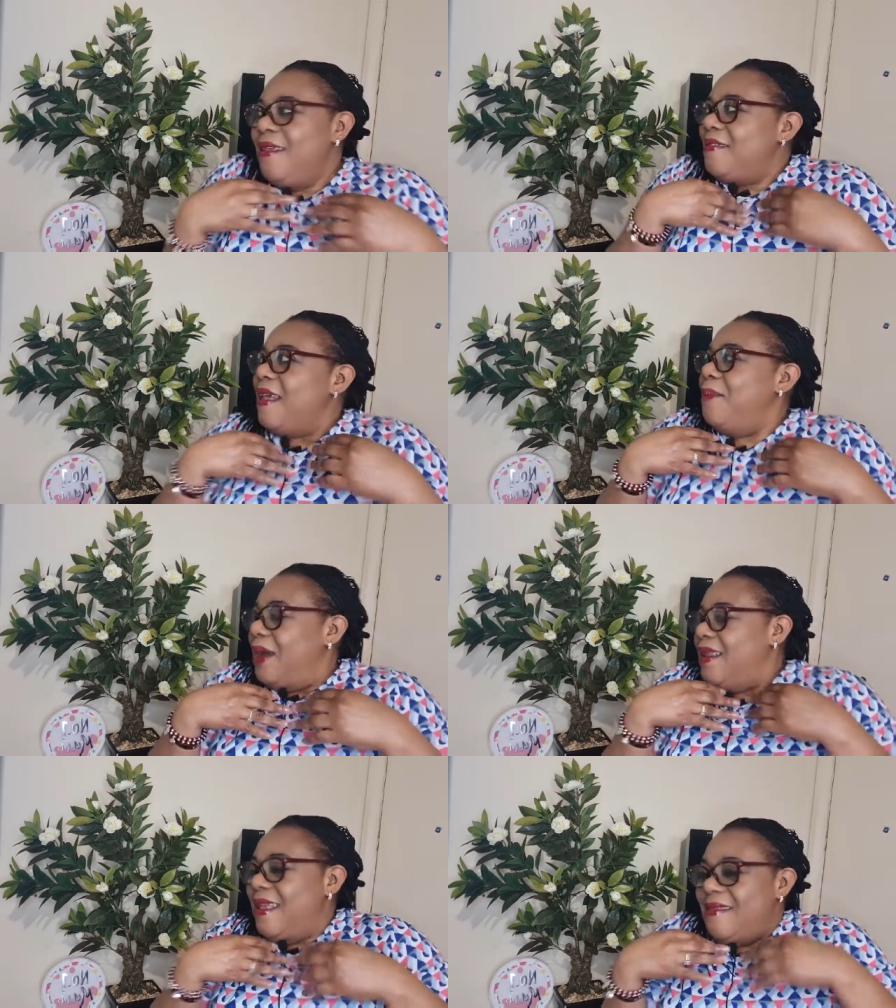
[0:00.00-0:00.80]

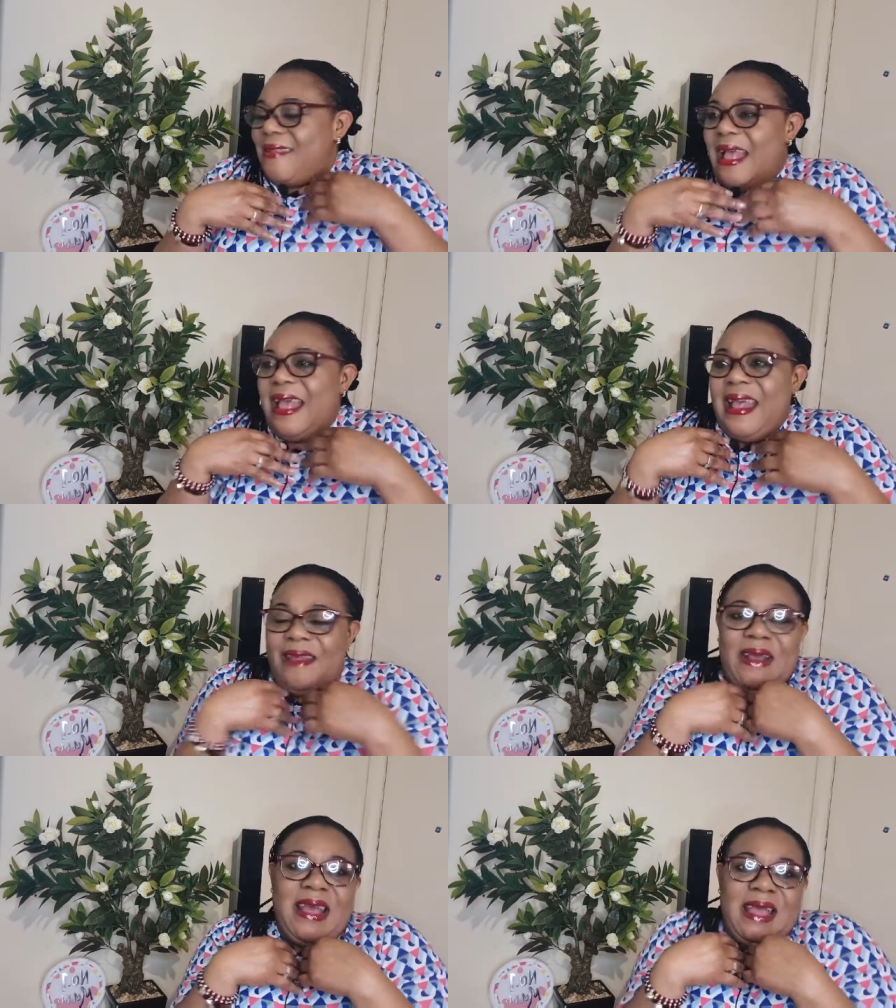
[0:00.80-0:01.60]
Somebody said
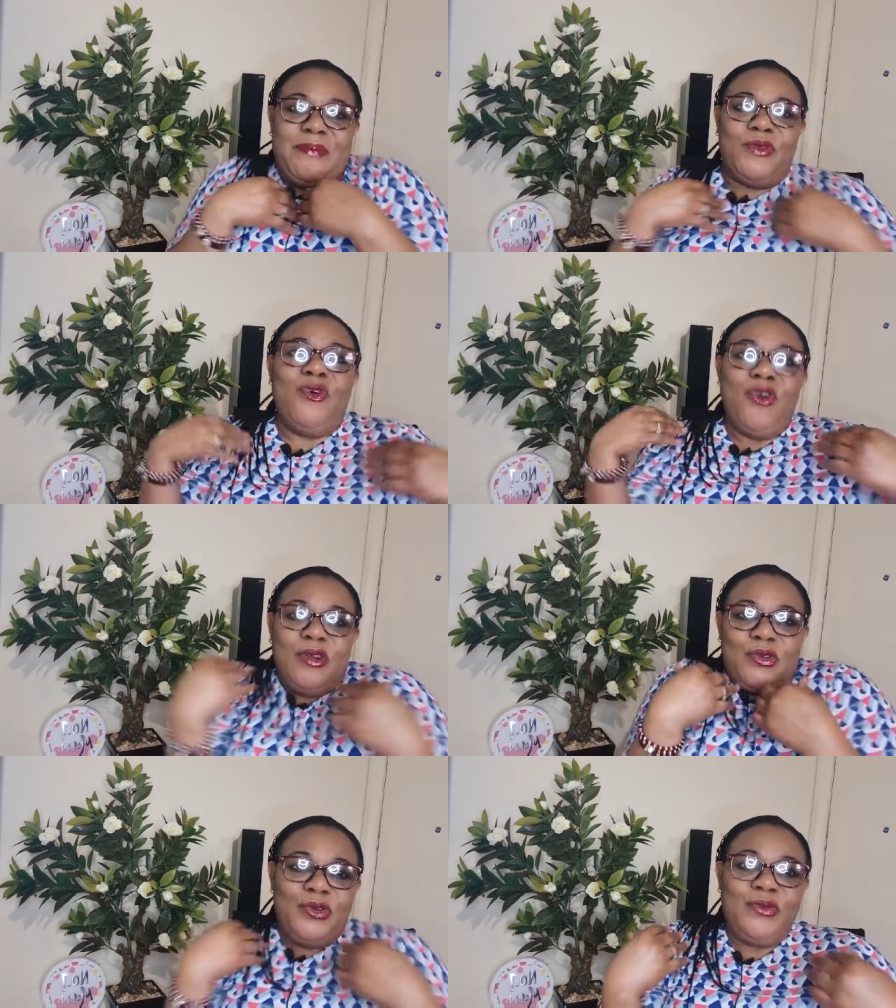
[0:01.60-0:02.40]
I am too
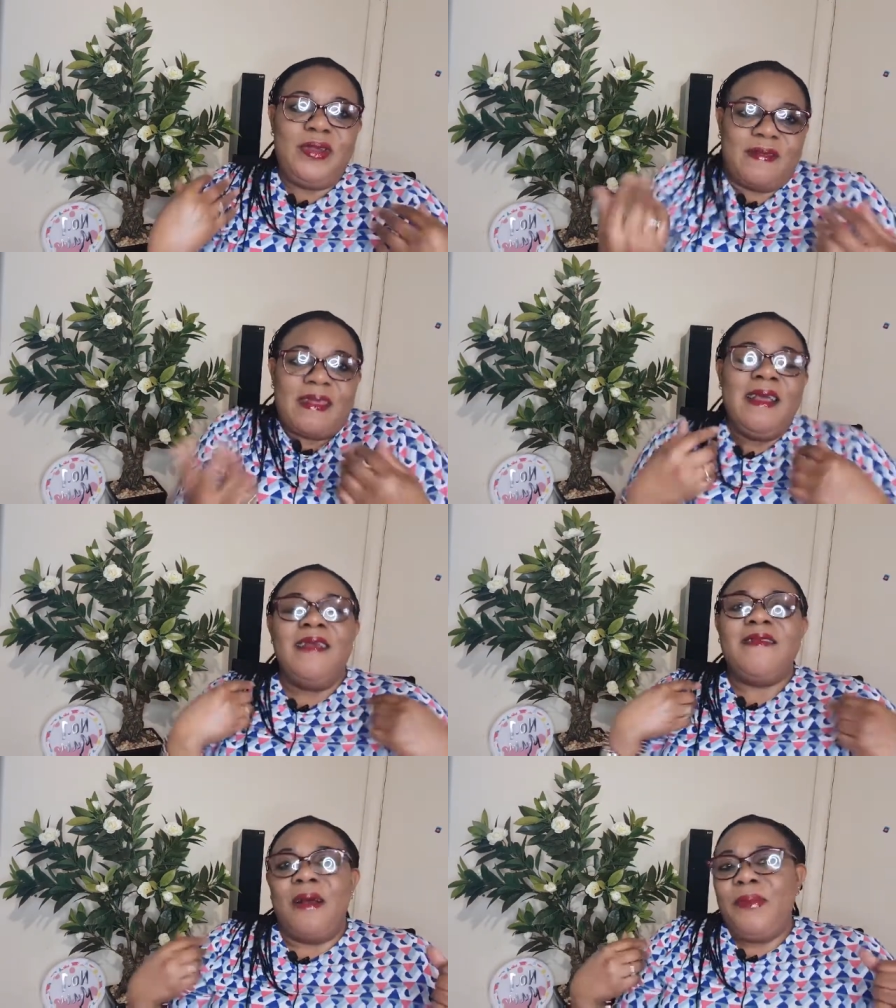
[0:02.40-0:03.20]
old to do this.
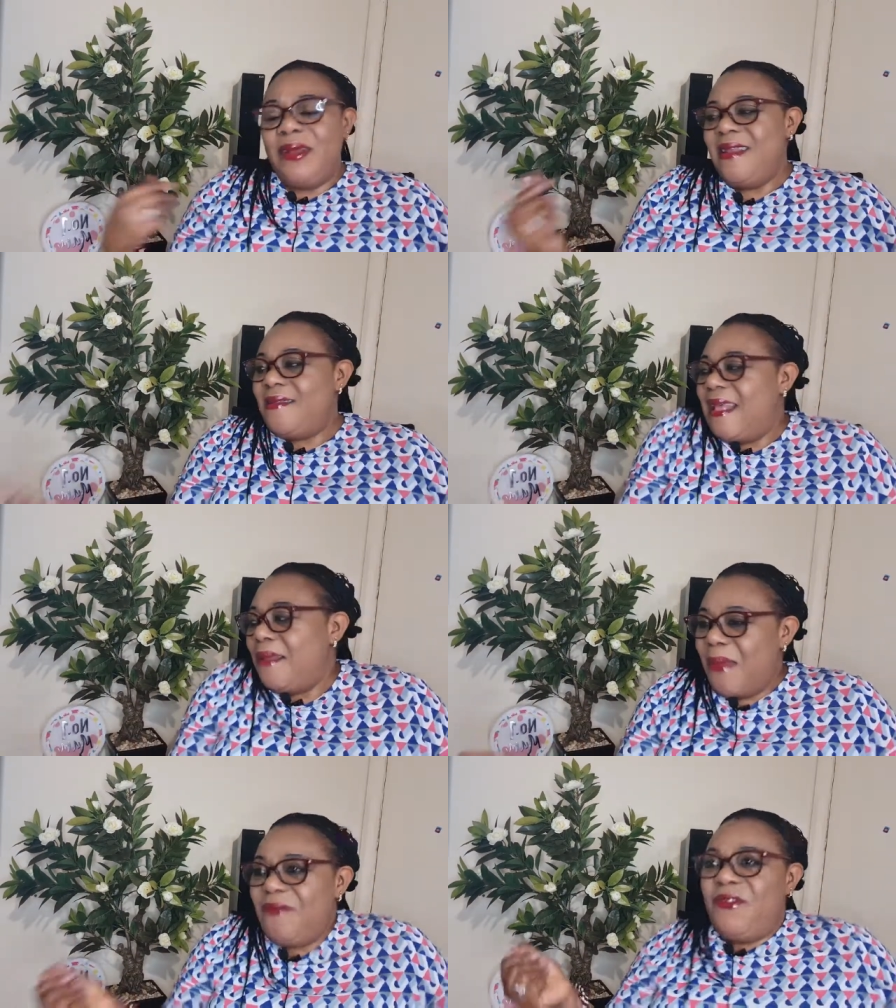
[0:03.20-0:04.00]
Somebody
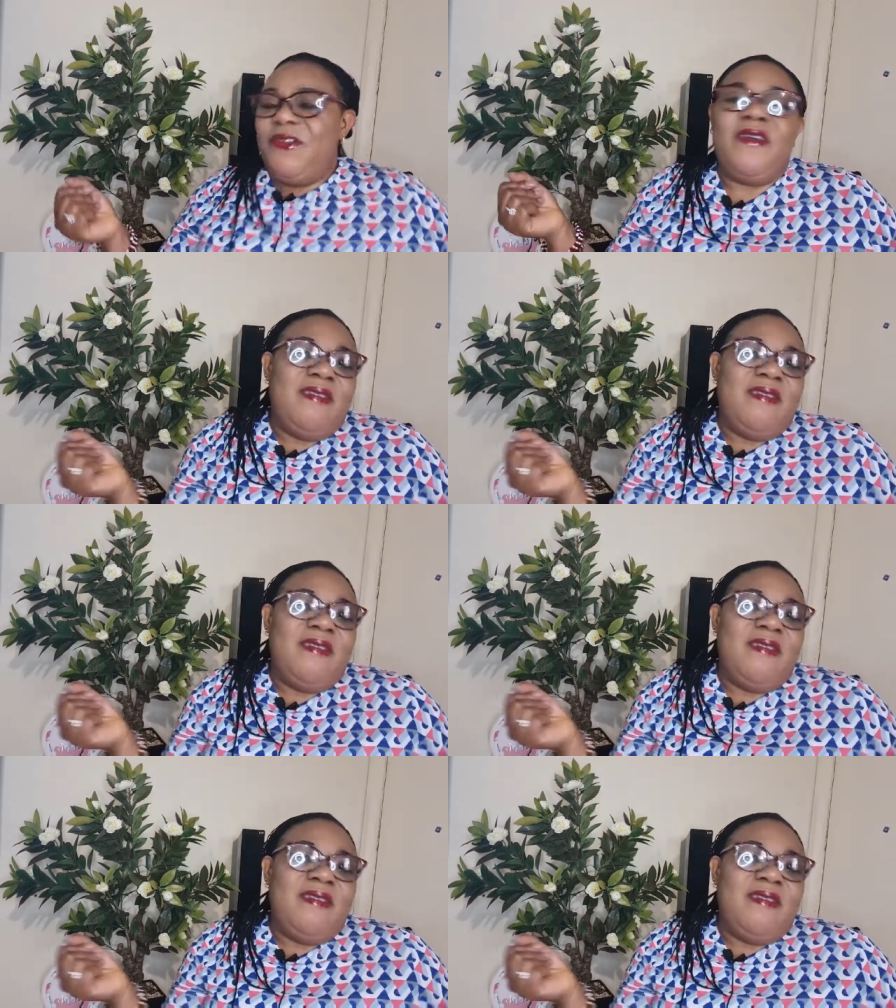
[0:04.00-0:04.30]
said my video